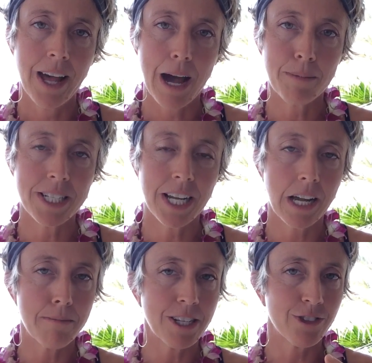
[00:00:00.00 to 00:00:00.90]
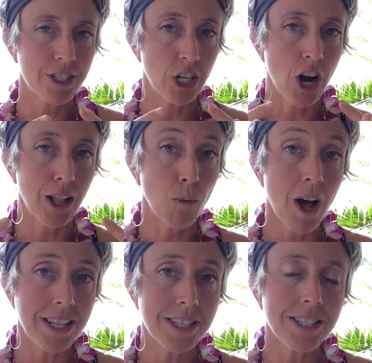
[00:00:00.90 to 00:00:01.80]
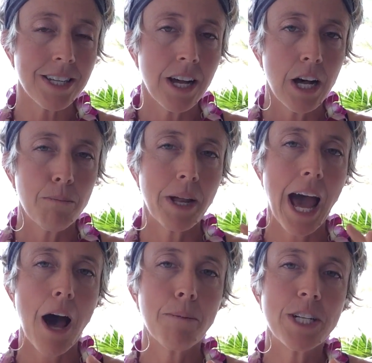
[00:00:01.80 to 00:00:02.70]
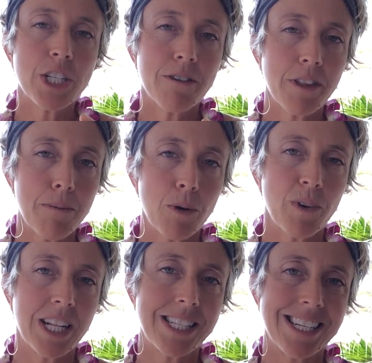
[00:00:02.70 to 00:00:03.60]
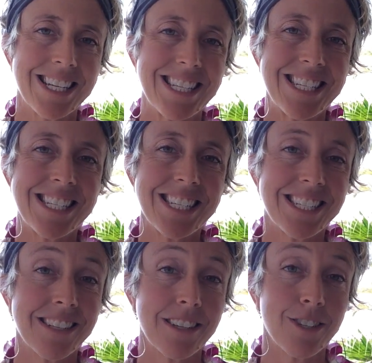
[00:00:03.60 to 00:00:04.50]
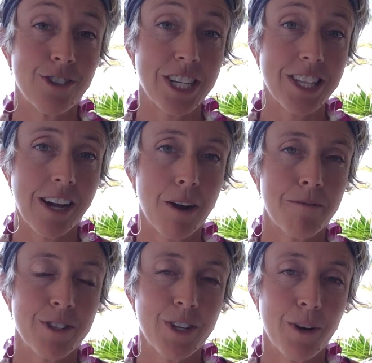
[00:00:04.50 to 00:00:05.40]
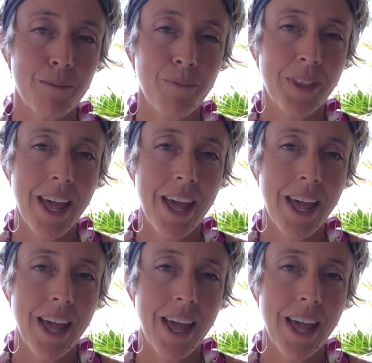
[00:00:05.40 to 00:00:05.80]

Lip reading: I'm not talking about stretching all at once, but how much have they been willing to consistently stretch that comfort zone?